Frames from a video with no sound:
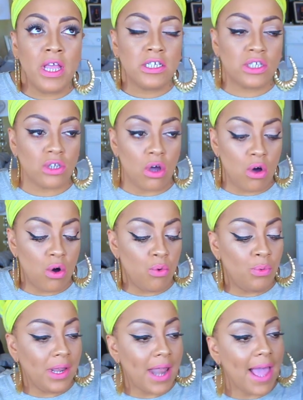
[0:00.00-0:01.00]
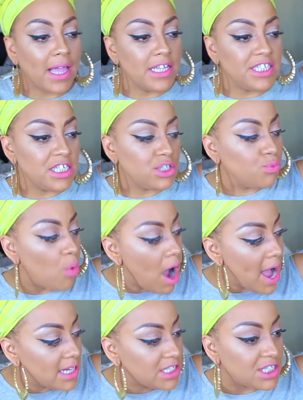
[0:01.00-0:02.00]
So when I can just
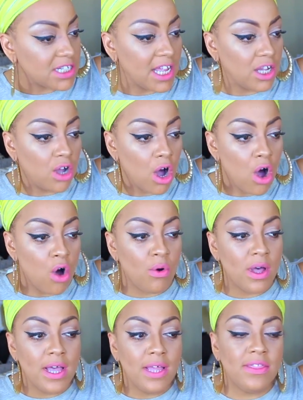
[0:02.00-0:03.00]
wash and go,